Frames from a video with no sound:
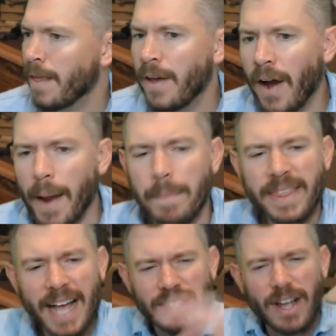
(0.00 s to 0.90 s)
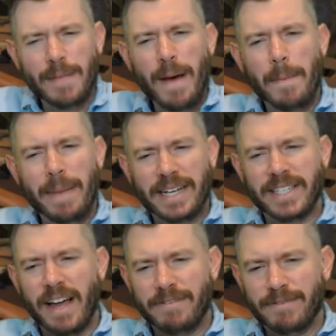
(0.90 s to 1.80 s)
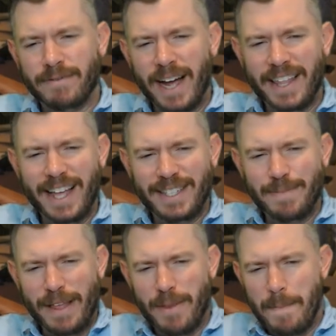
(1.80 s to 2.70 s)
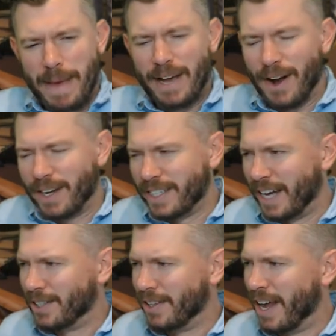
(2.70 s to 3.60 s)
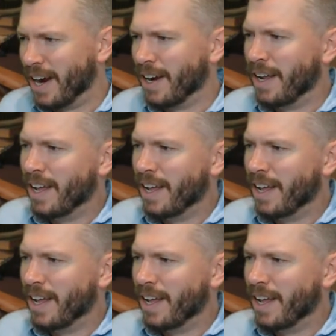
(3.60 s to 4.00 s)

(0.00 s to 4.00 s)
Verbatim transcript: All right, but that's all about big stuff, right? That's about the big architecture there.